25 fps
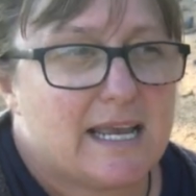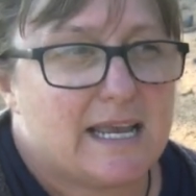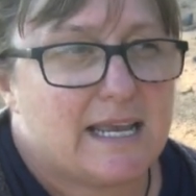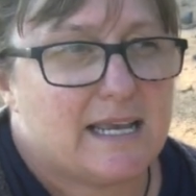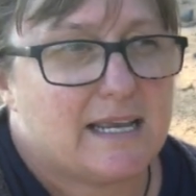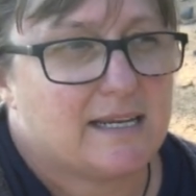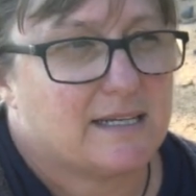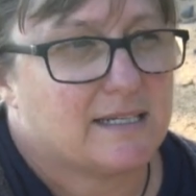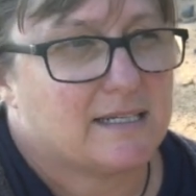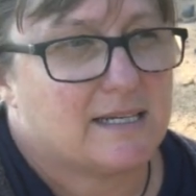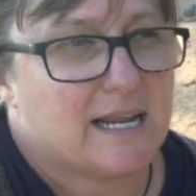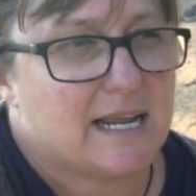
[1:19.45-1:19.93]

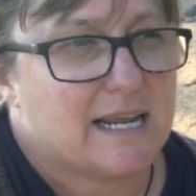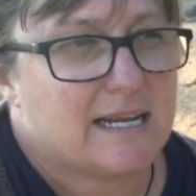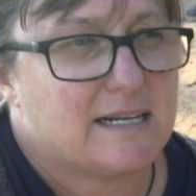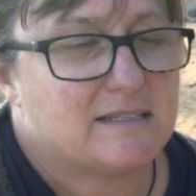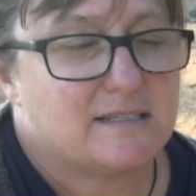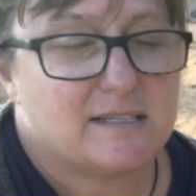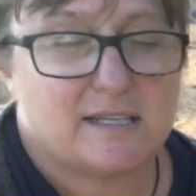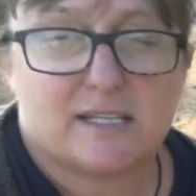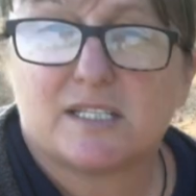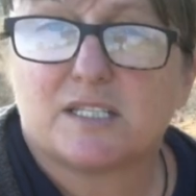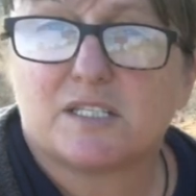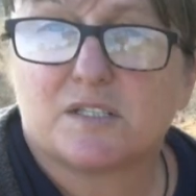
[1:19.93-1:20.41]
It
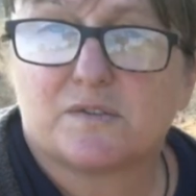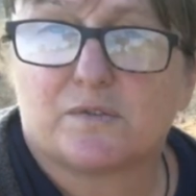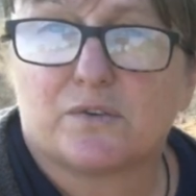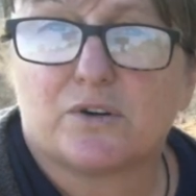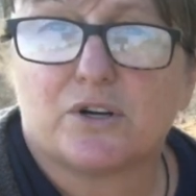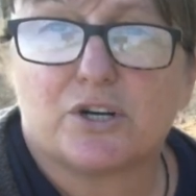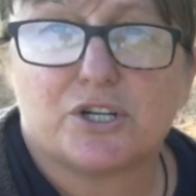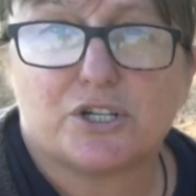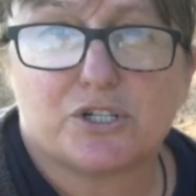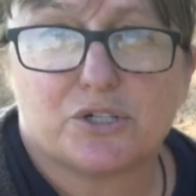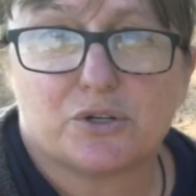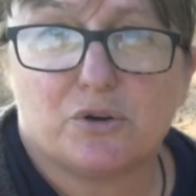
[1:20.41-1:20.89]
exists
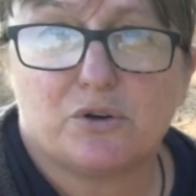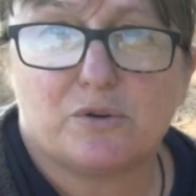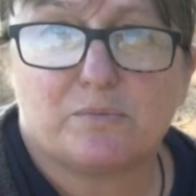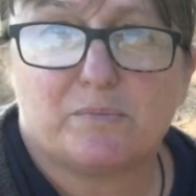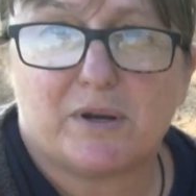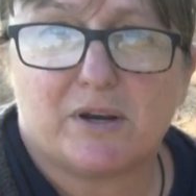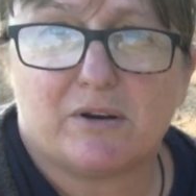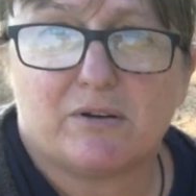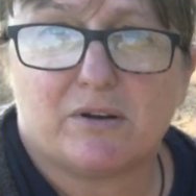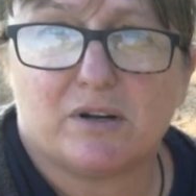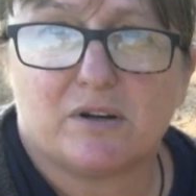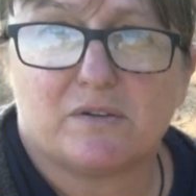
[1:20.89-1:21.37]
for a short
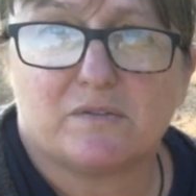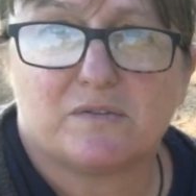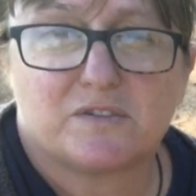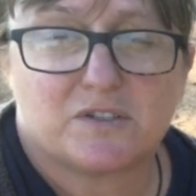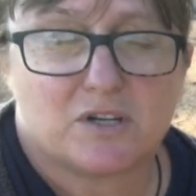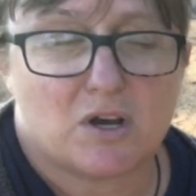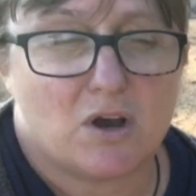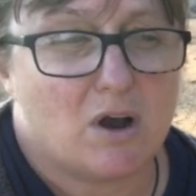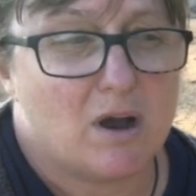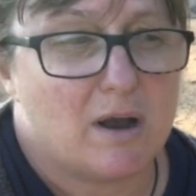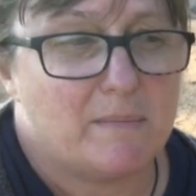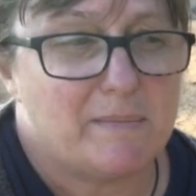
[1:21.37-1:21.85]
period of
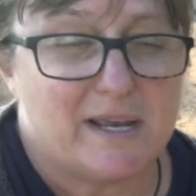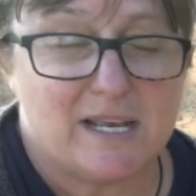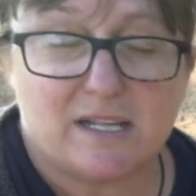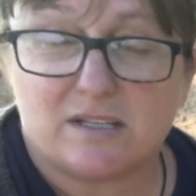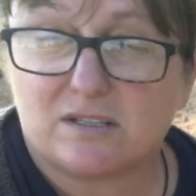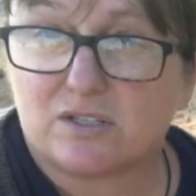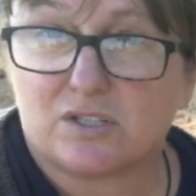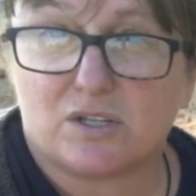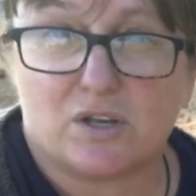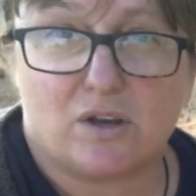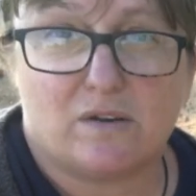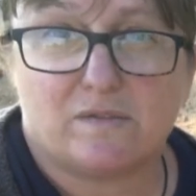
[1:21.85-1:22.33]
time,
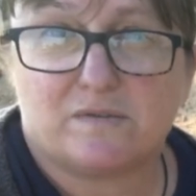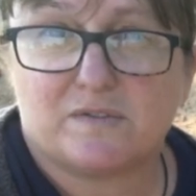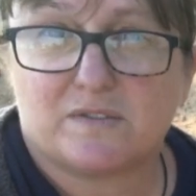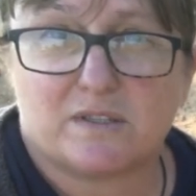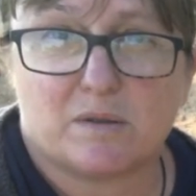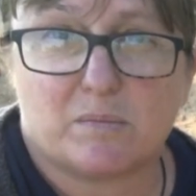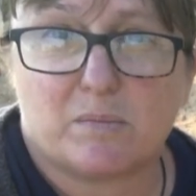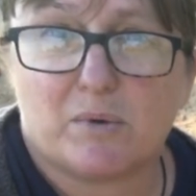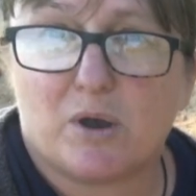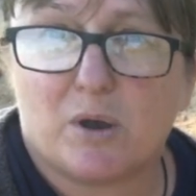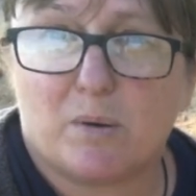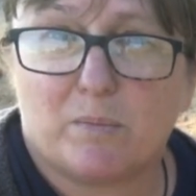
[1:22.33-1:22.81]
it serves
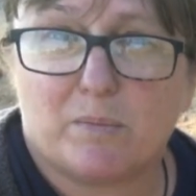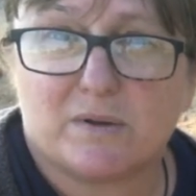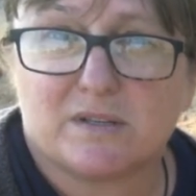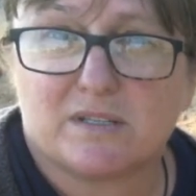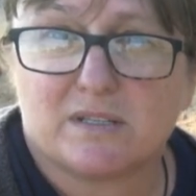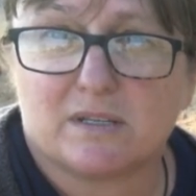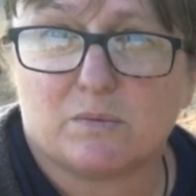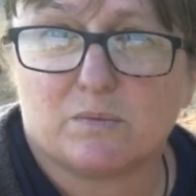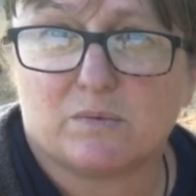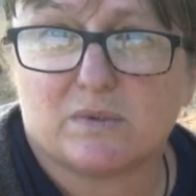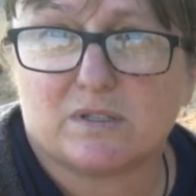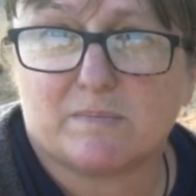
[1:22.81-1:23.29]
the
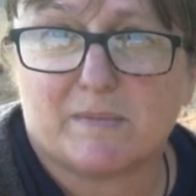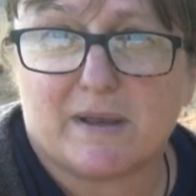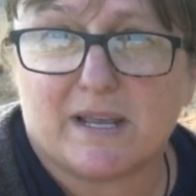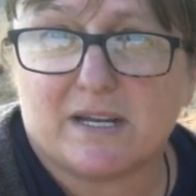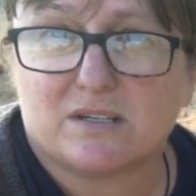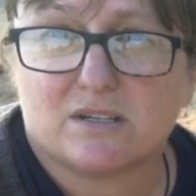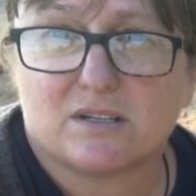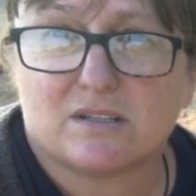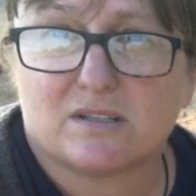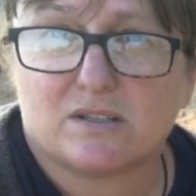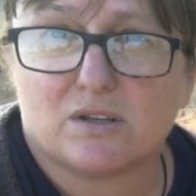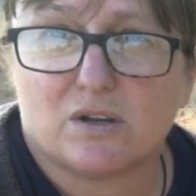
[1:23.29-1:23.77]
purpose it was
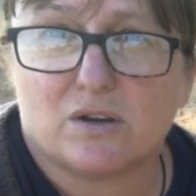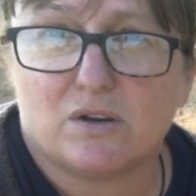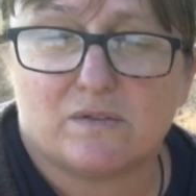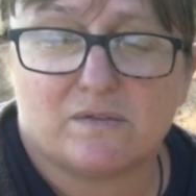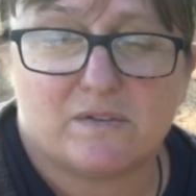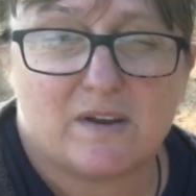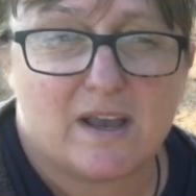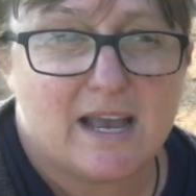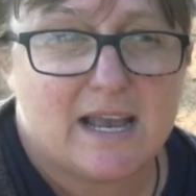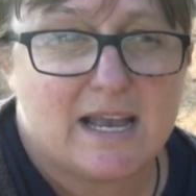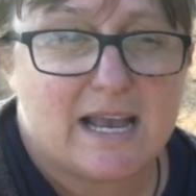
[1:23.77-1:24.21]
meant to serve,